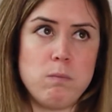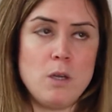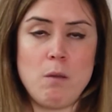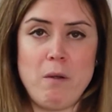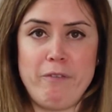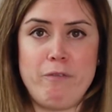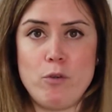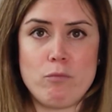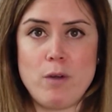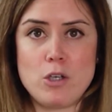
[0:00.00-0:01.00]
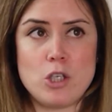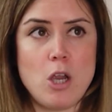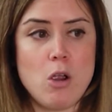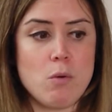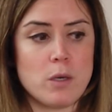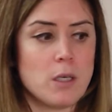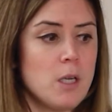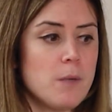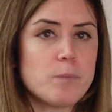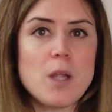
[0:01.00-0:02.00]
you know, my foot ratio,
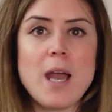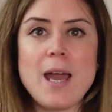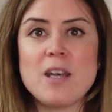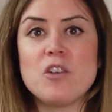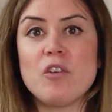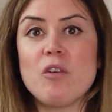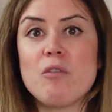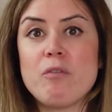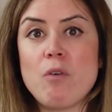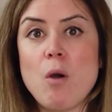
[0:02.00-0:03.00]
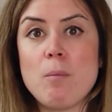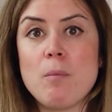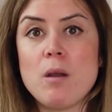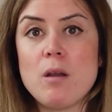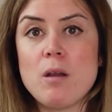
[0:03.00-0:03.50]
and from